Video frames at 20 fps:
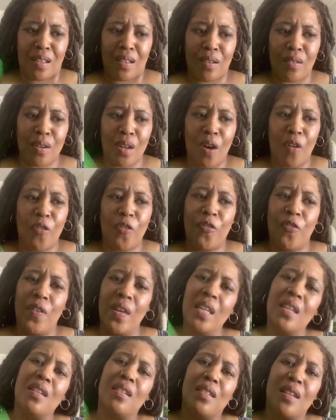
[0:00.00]
You know,
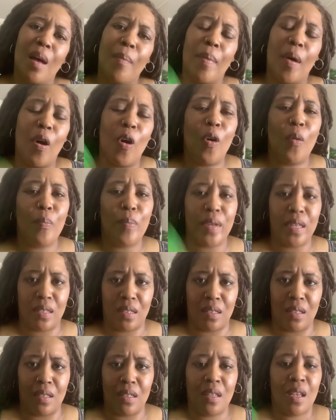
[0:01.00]
finish up old
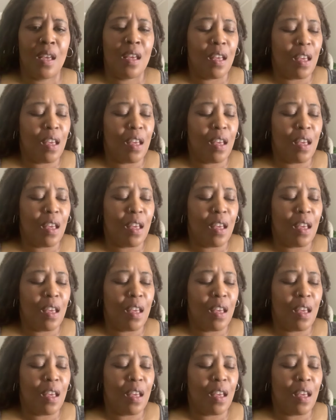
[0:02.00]
business.